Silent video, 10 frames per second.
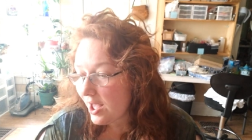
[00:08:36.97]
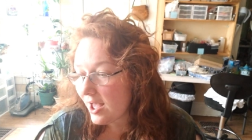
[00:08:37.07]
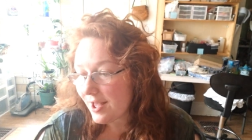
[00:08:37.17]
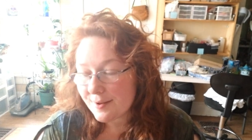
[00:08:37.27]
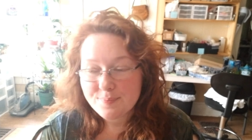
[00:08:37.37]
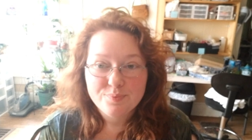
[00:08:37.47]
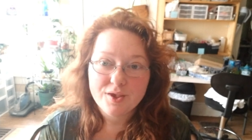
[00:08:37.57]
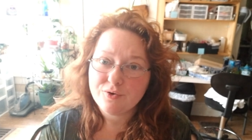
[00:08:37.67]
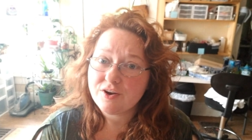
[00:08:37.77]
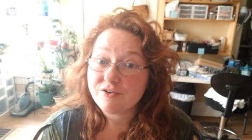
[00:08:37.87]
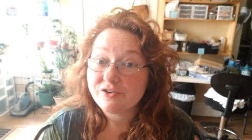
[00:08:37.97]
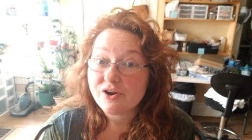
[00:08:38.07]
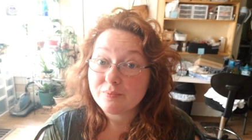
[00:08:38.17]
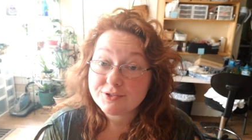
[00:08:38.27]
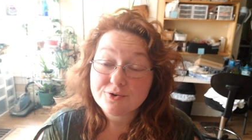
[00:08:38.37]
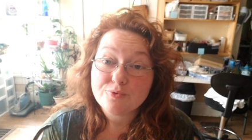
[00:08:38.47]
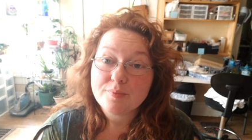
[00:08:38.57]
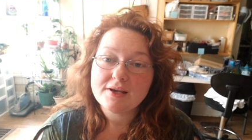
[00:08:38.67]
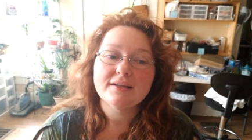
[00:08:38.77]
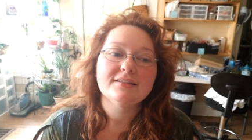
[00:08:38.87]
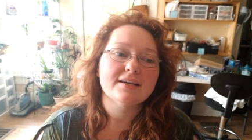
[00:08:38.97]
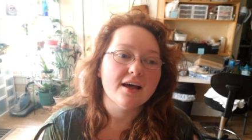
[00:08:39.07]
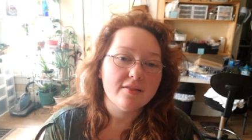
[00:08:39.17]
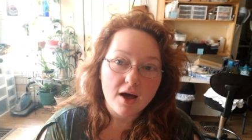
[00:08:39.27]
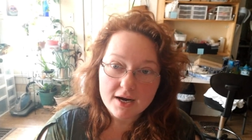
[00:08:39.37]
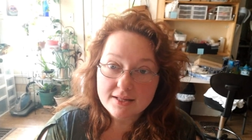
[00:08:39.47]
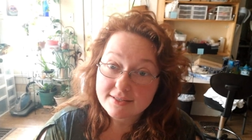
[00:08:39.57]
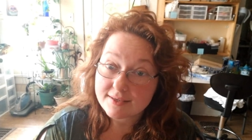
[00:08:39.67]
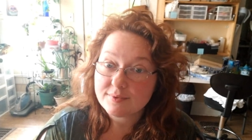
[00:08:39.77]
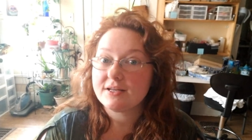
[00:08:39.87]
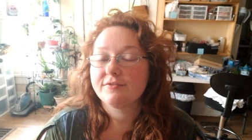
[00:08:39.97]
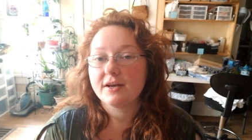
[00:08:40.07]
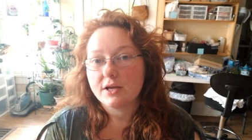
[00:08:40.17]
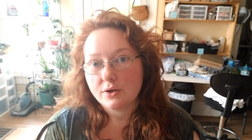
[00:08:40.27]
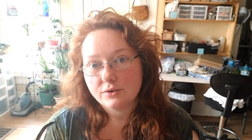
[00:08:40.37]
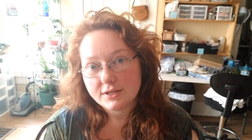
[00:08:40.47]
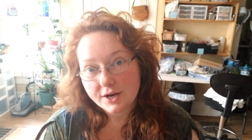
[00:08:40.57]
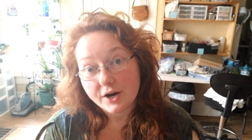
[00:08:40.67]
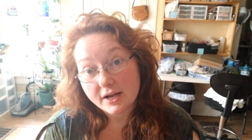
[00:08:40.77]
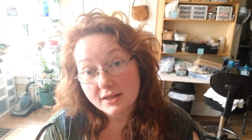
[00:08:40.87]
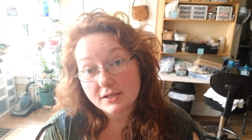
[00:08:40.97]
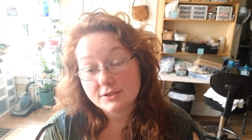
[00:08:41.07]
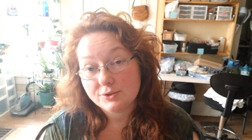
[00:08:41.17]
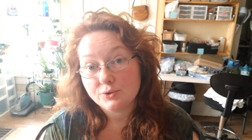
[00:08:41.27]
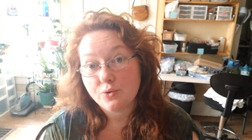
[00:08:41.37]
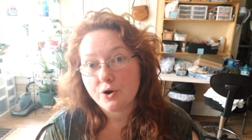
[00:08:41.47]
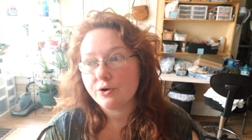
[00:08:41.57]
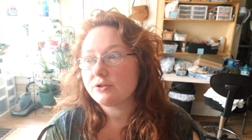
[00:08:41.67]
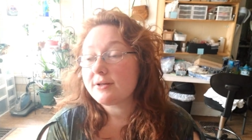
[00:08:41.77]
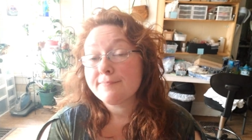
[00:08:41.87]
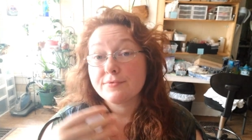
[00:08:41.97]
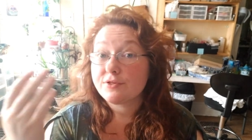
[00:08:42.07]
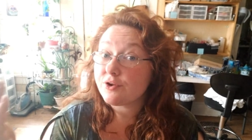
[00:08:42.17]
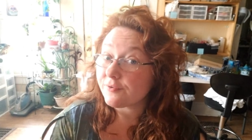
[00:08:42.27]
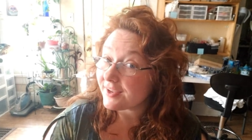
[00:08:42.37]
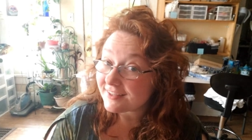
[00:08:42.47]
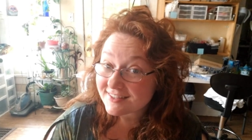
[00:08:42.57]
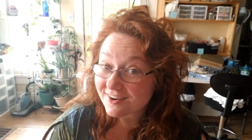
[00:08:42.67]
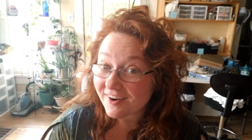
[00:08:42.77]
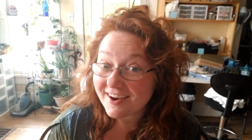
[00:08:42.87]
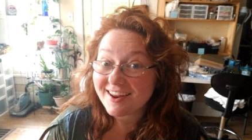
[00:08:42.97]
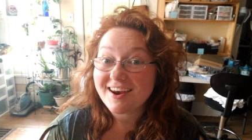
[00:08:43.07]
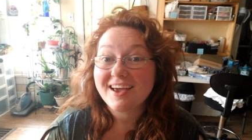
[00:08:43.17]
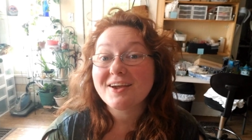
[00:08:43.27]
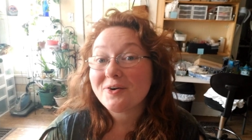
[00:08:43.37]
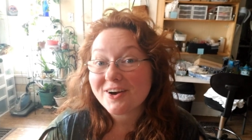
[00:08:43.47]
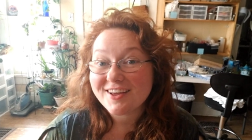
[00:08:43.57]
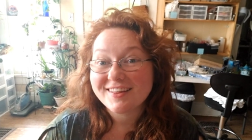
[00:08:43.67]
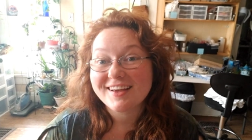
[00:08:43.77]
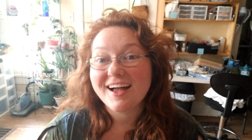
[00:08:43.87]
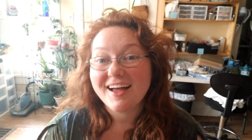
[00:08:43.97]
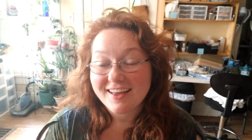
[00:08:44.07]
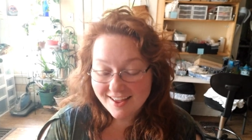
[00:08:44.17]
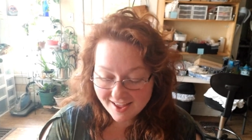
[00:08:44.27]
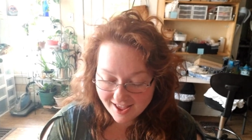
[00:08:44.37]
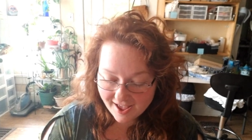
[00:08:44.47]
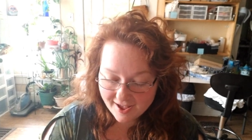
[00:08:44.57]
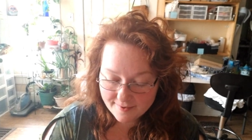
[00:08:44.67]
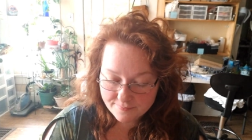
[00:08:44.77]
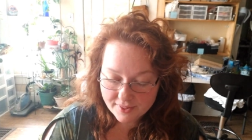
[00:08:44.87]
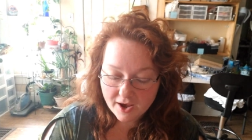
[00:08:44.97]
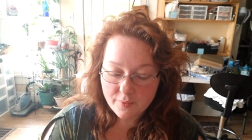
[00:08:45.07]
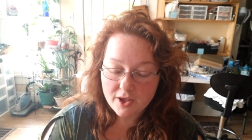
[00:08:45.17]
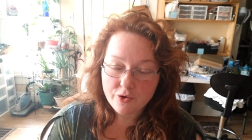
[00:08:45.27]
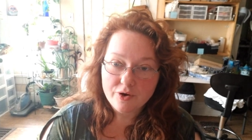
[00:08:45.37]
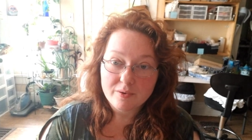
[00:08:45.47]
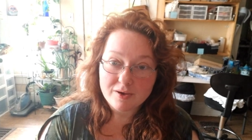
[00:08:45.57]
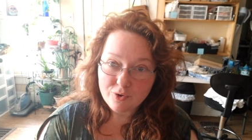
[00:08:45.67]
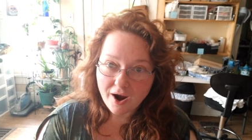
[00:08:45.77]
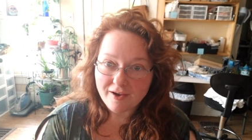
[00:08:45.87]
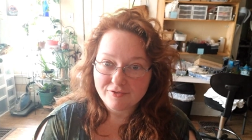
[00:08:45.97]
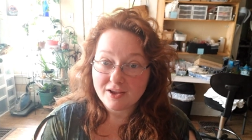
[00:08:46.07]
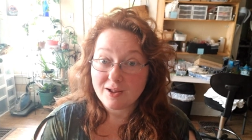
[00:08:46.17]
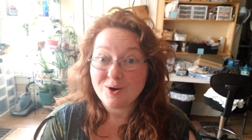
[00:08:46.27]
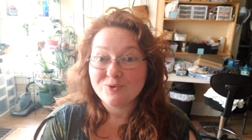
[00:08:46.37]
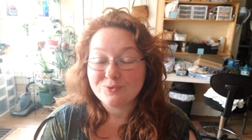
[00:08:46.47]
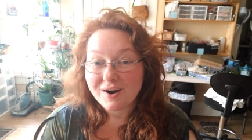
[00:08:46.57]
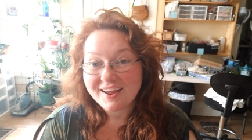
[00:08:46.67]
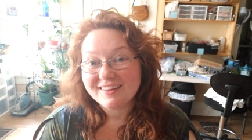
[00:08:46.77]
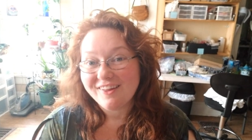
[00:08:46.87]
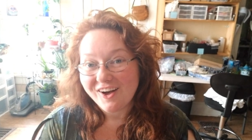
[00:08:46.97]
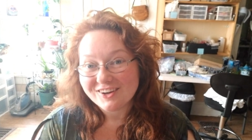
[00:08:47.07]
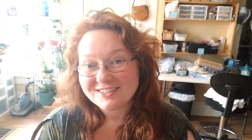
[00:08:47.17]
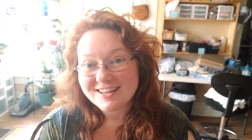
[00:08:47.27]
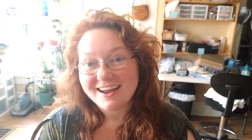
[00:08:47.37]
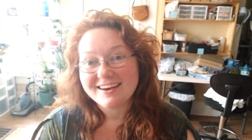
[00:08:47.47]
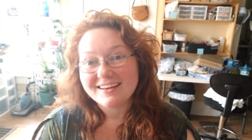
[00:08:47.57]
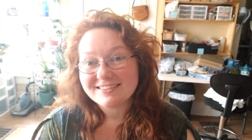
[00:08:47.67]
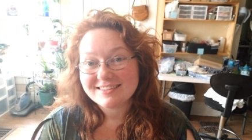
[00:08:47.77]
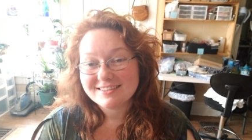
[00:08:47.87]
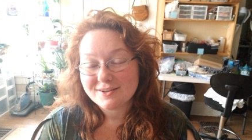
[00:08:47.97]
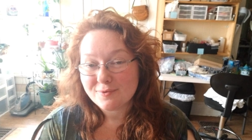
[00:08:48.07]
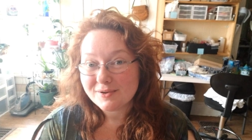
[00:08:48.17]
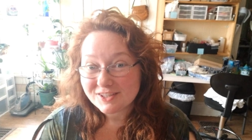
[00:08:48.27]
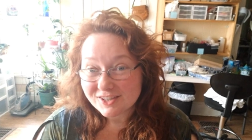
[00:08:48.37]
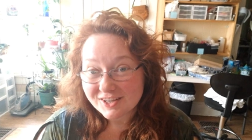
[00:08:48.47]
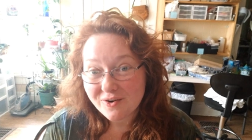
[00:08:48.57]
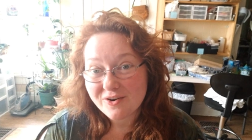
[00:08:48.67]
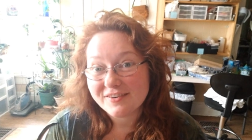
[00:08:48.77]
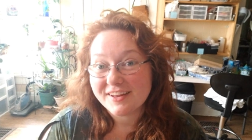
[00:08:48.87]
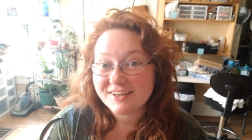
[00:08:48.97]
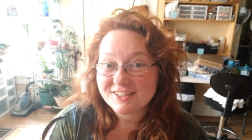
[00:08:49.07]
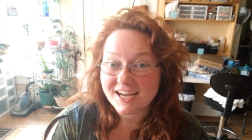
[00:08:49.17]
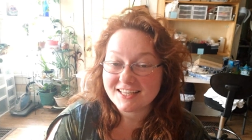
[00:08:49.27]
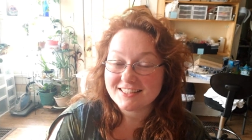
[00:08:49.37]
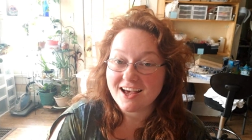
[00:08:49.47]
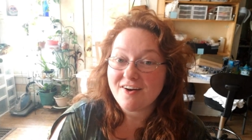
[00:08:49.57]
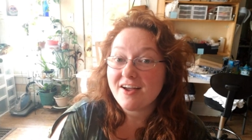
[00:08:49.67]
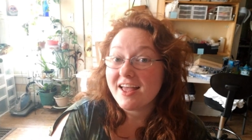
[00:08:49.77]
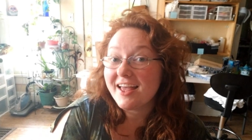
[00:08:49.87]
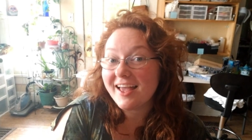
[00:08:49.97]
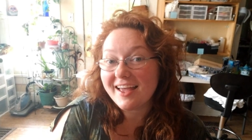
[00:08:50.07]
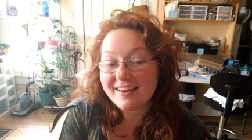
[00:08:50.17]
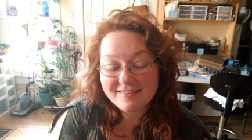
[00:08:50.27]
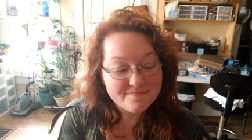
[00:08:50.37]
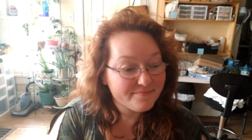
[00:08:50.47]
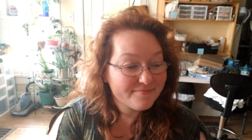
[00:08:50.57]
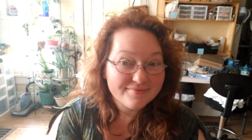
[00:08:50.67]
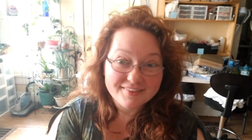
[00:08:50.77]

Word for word: um, you know, different gemstone beads, like a lot of the same stuff that I use here in these tutorials, the rings that Randy and I coil and cut. Um, that way you can be crafting right alongside us. So be sure to go over there and check us out, and